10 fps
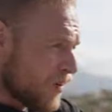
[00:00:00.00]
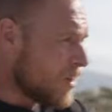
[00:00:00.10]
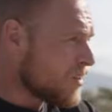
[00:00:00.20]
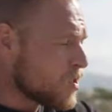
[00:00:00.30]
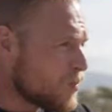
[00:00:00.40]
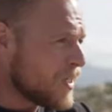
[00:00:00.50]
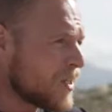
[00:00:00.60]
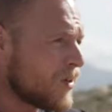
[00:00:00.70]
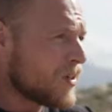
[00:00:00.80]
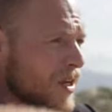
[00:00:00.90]
a lot of speed
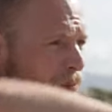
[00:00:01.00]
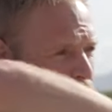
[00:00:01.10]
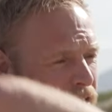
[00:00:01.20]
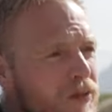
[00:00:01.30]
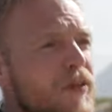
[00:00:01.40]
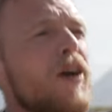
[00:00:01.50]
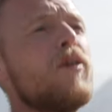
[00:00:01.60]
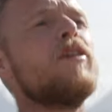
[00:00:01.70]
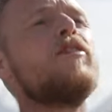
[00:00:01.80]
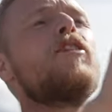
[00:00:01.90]
going that way, and if I
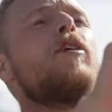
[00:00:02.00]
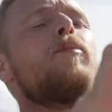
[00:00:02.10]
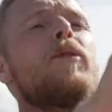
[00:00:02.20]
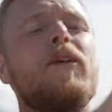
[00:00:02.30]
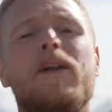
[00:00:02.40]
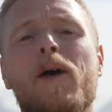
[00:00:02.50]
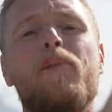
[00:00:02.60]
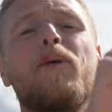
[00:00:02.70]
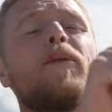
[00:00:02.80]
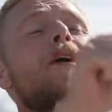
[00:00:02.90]
only jump and put